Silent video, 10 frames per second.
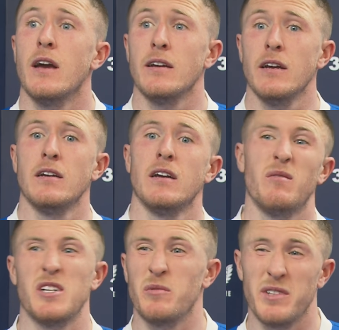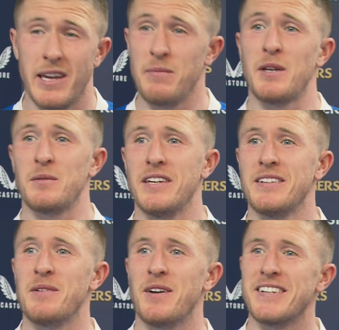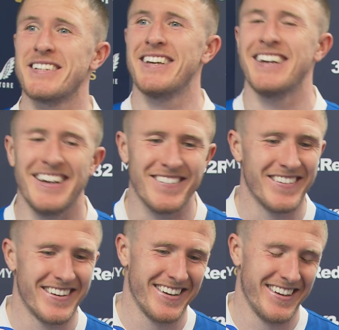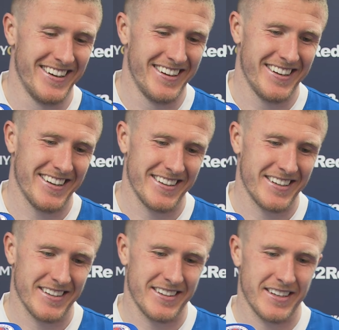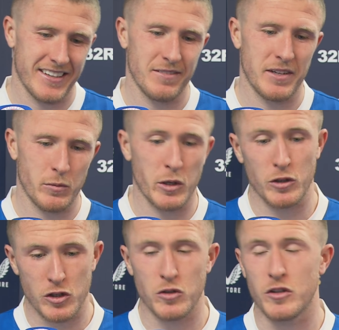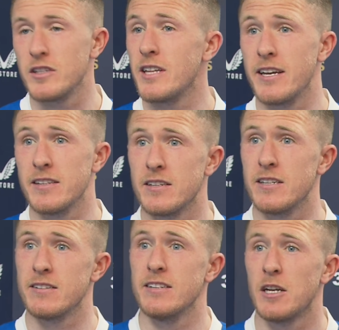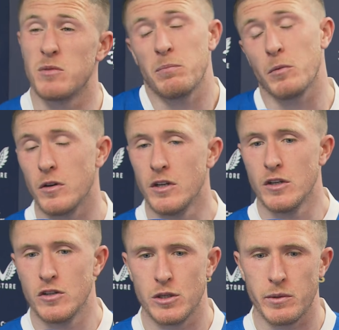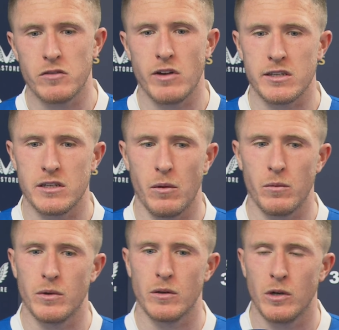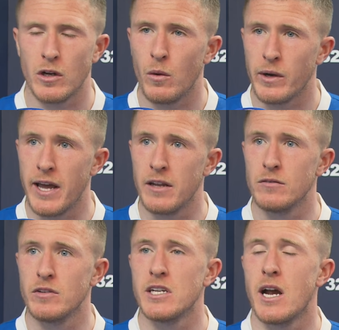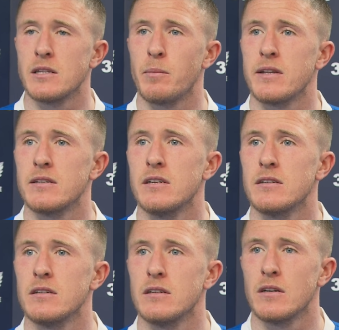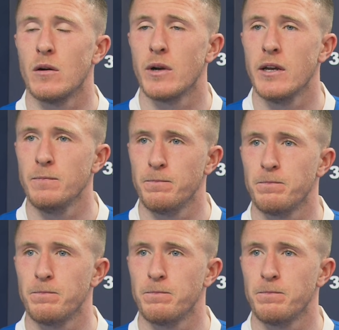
Yeah. I wish there was a game next week, to be honest. I think we could have talked today into next week, but 2 weeks rest now, and we'll go again and recharge the batteries and go again.